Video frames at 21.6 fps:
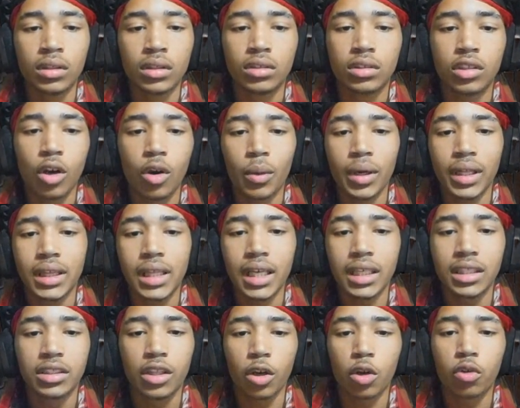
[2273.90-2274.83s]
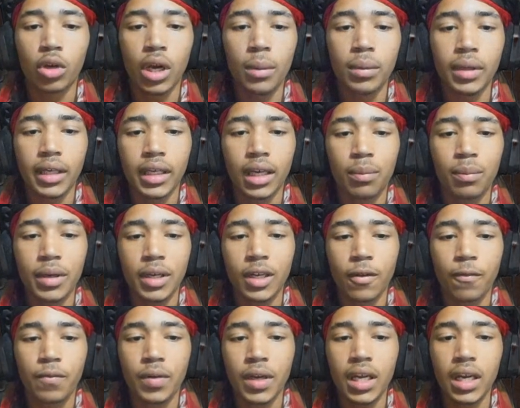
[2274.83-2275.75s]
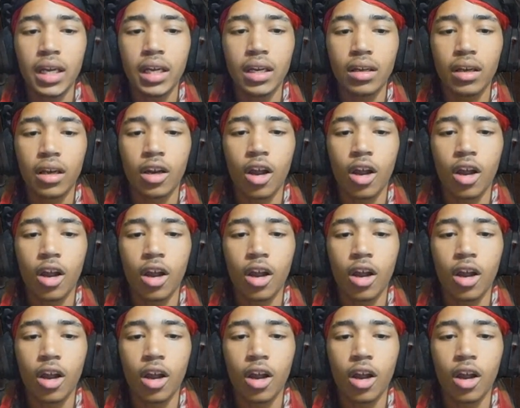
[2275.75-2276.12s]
So with this, the gremlin can be defeated